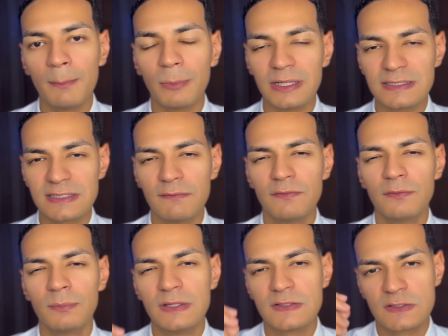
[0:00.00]
but it's
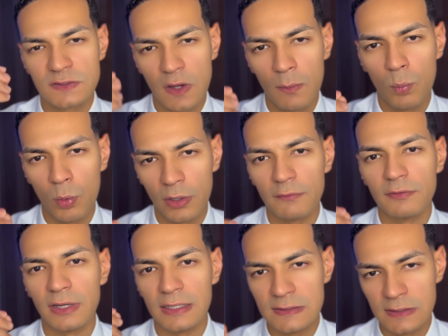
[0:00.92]
giving me somewhat
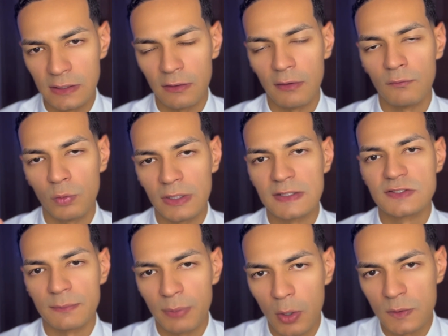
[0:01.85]
of an idea of what
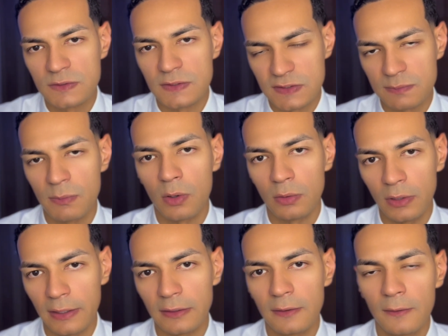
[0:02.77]
it's supposed to smell
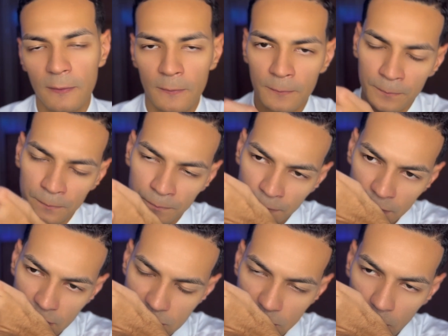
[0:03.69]
like.
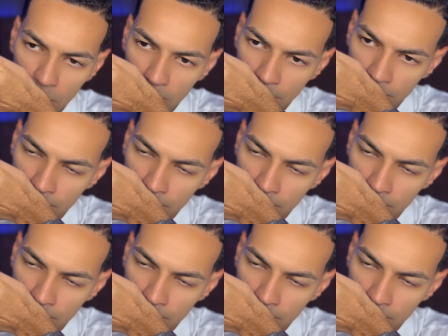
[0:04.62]
So